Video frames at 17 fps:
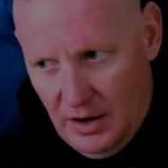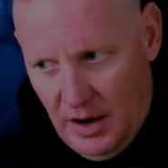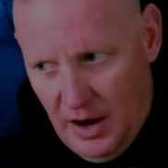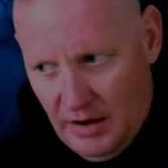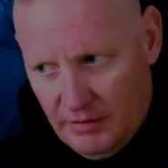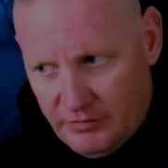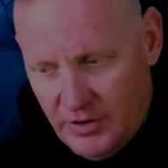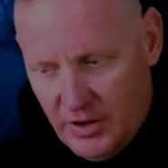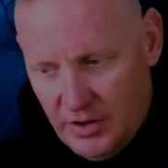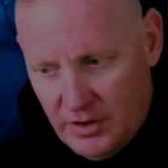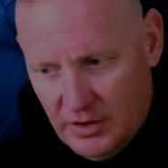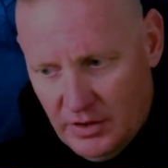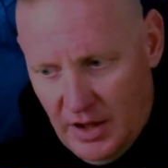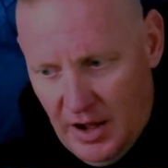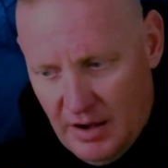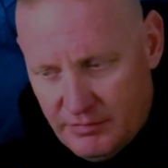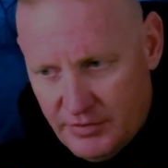I've
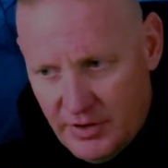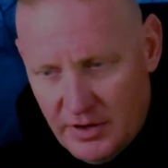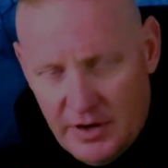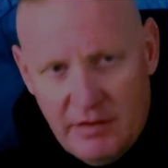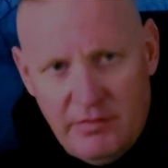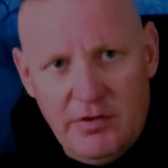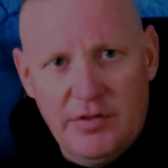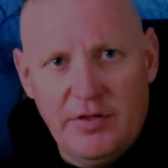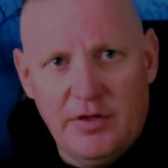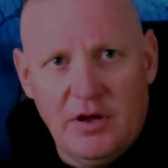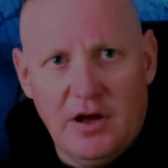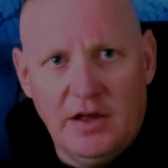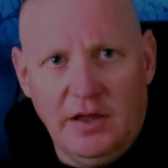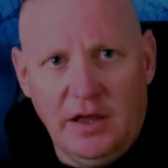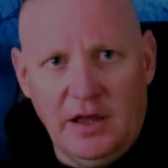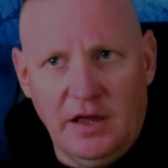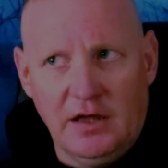done everything I
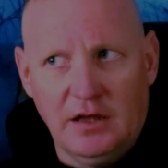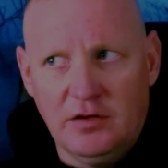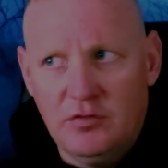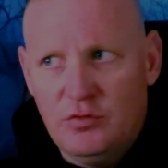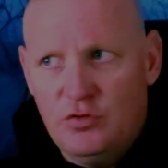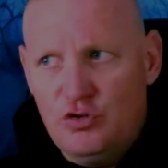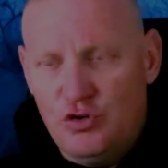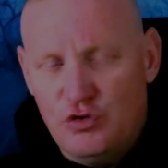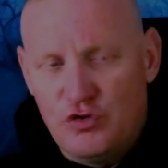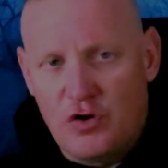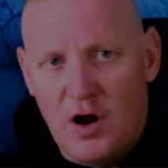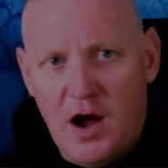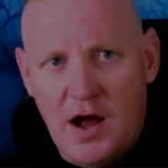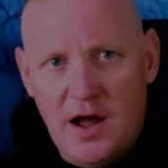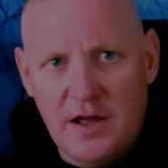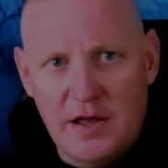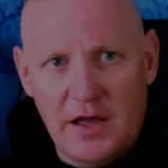can to
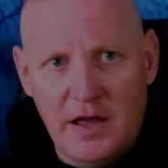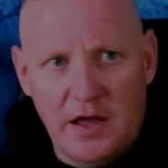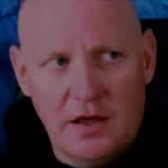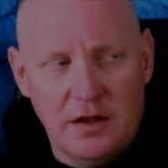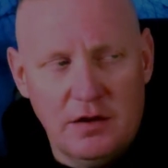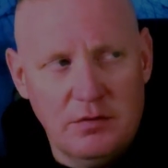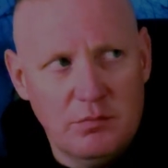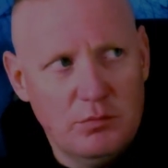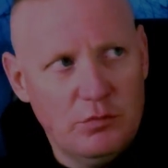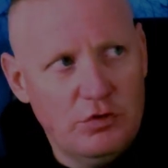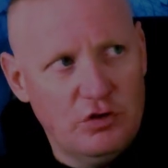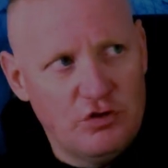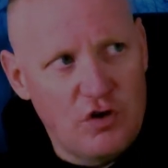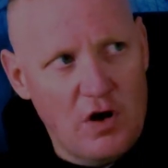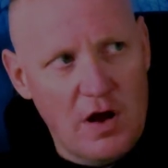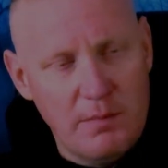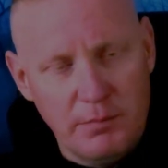try and
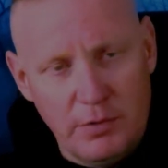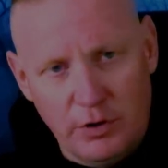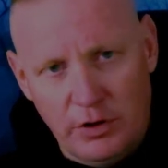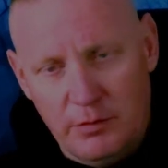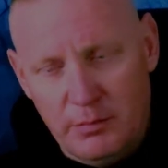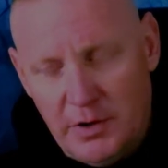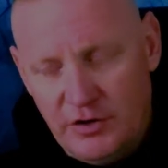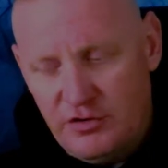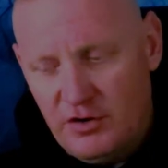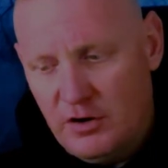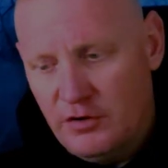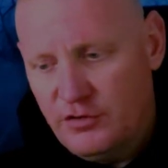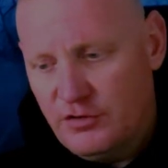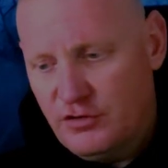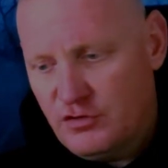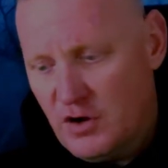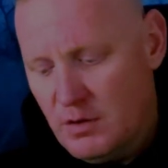build up my
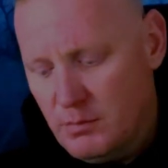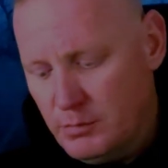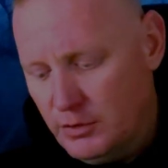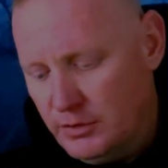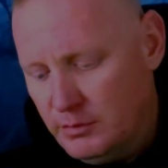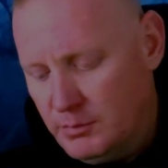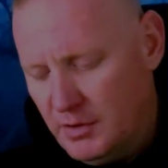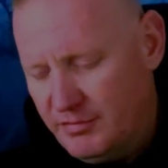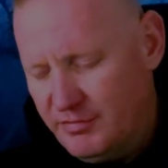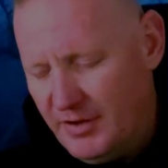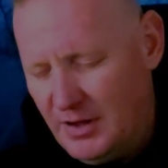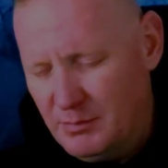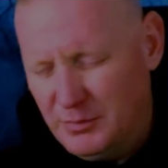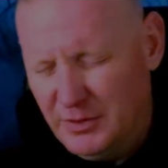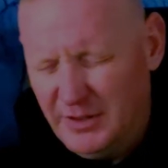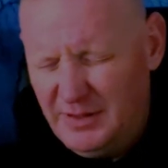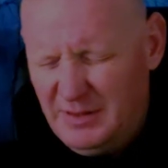church, to try and build up my
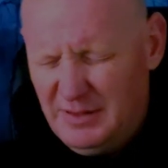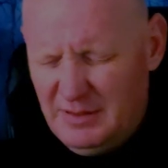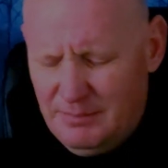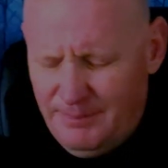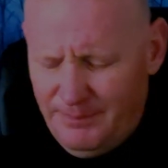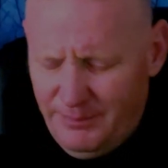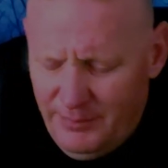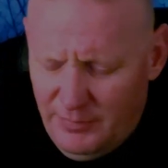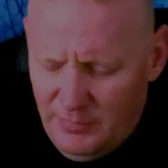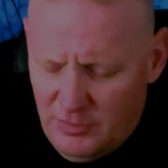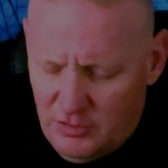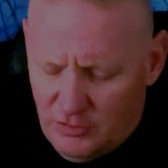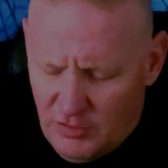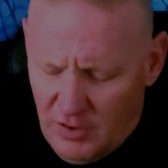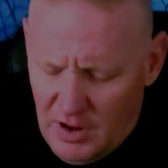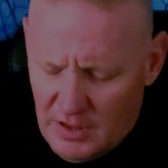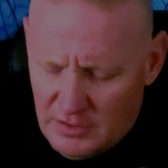family, to
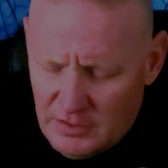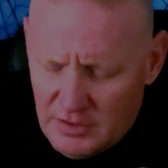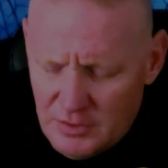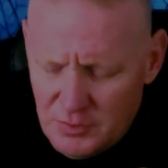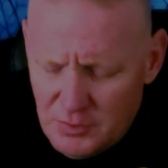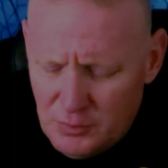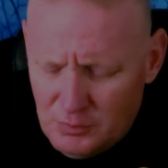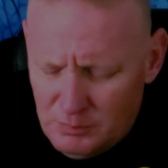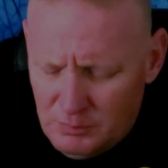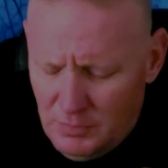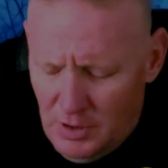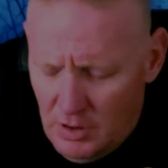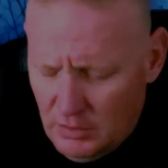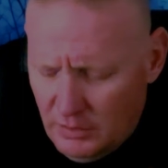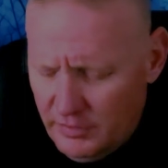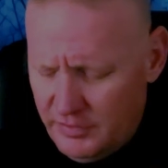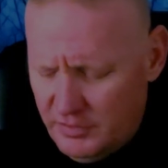try and do
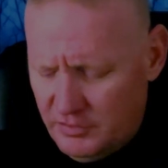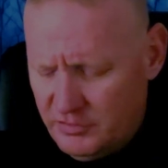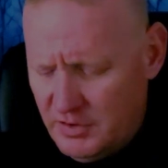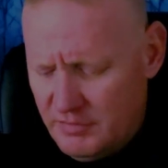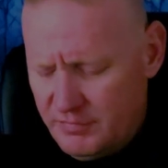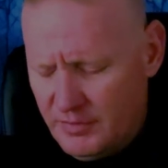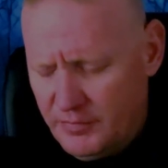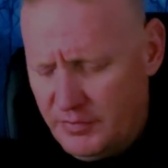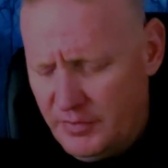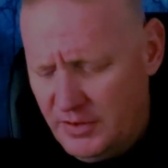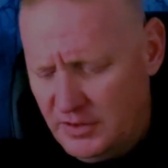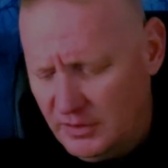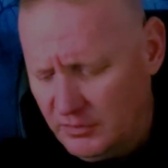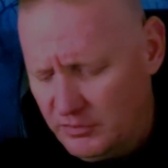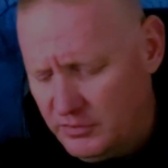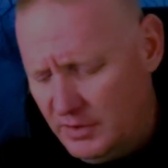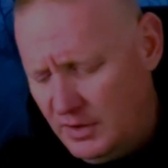all of these different
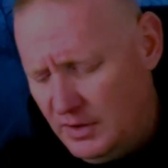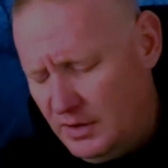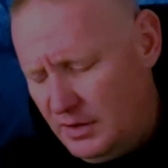things.